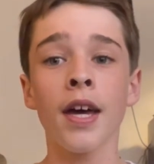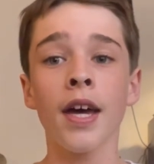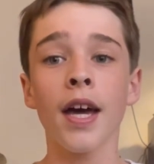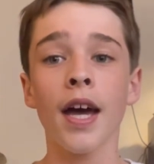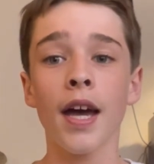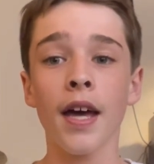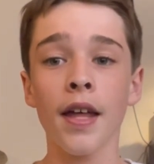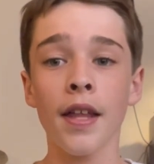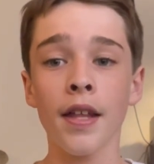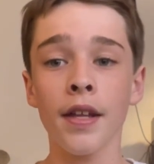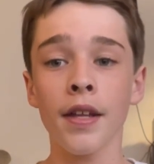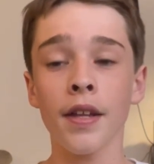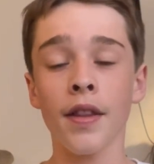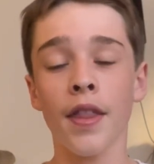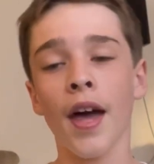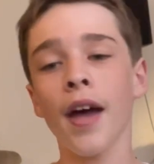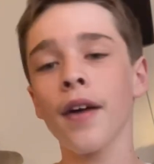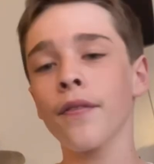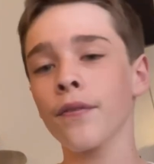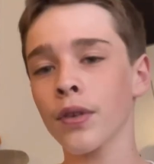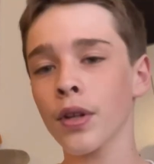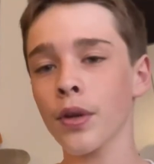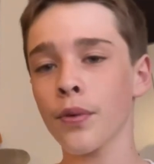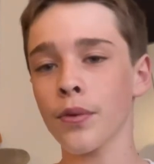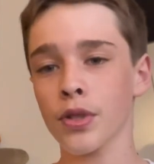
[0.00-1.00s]
and that
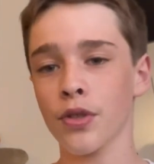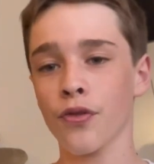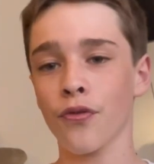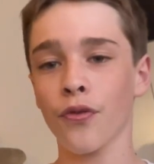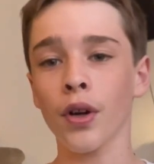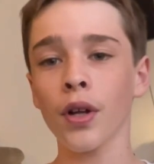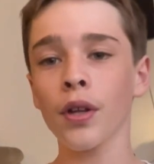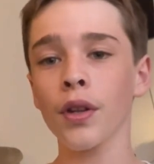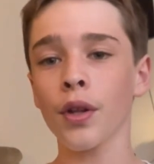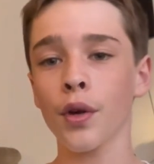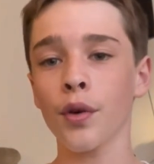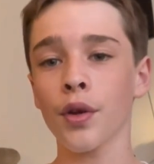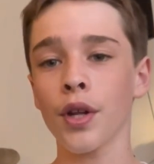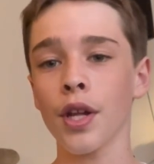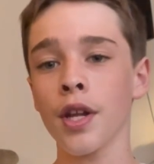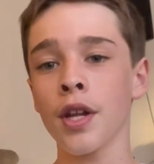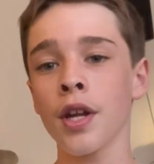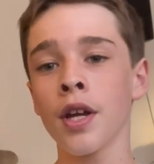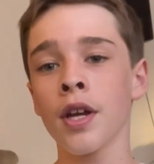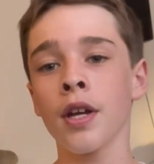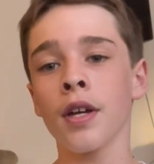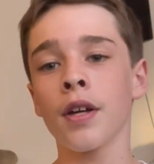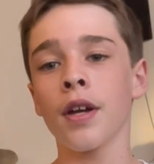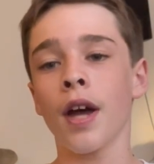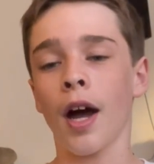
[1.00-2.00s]
video was front-loaded
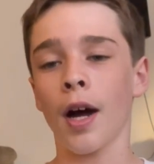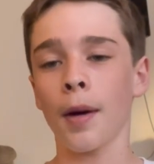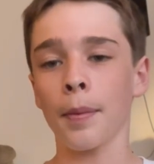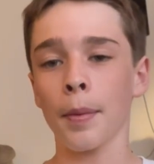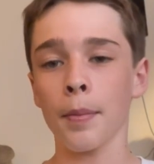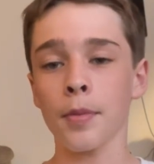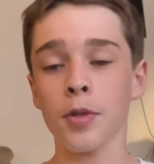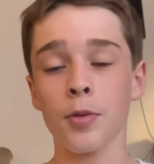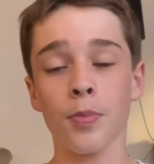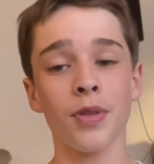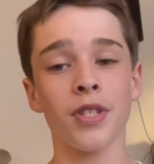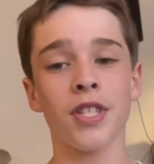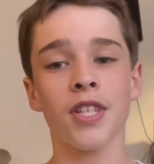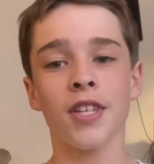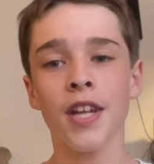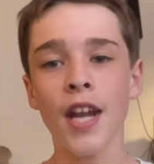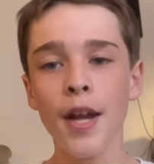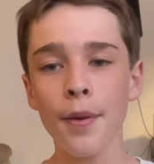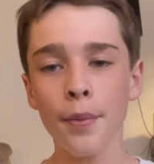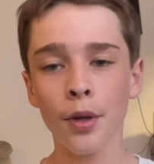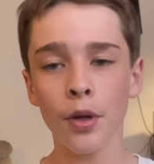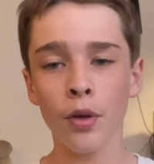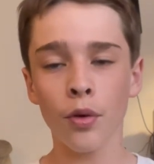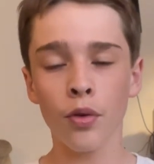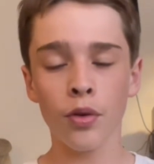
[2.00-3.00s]
albums, but today
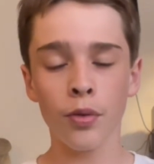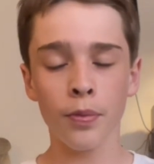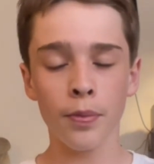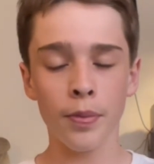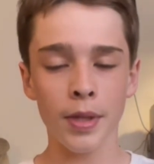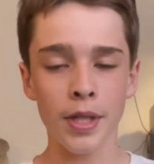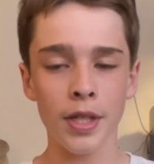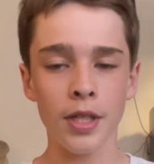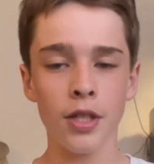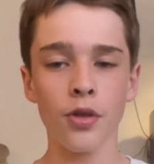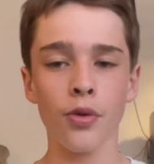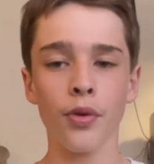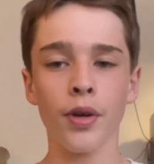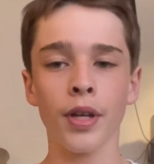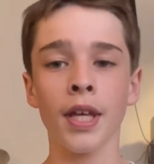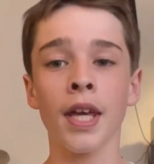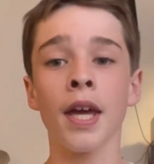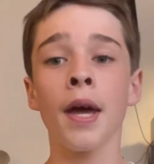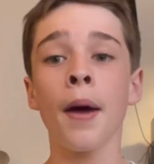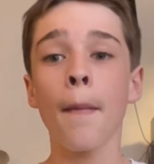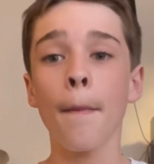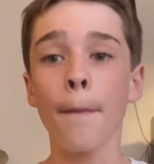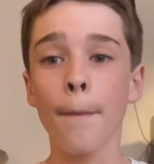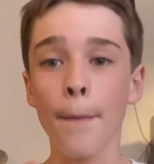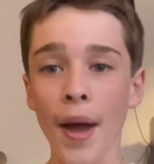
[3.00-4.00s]
we're going to be doing
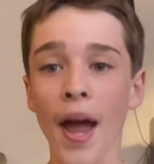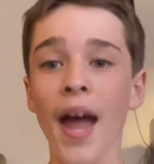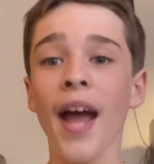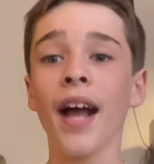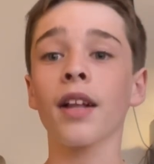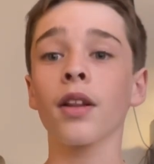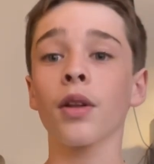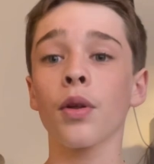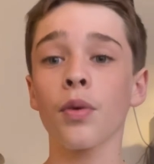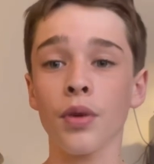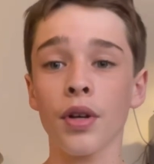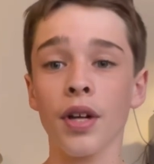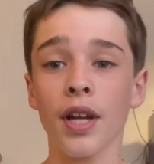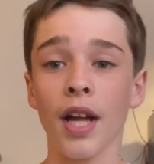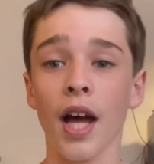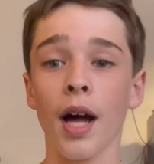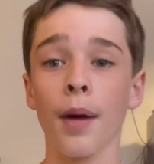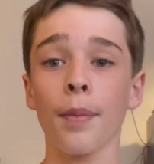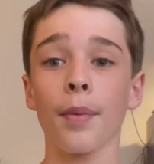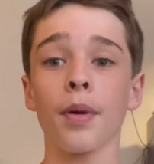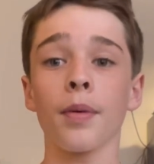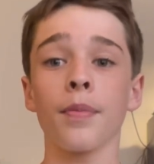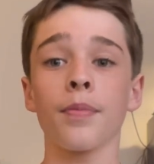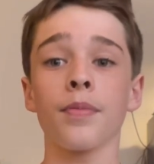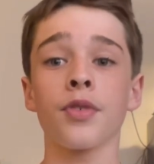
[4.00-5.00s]
backloaded
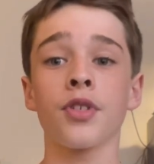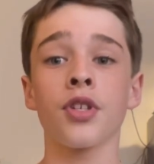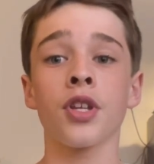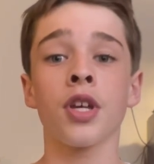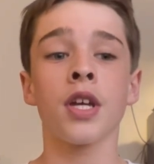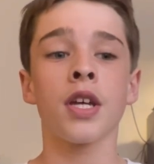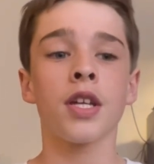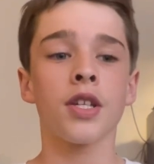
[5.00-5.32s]
albums.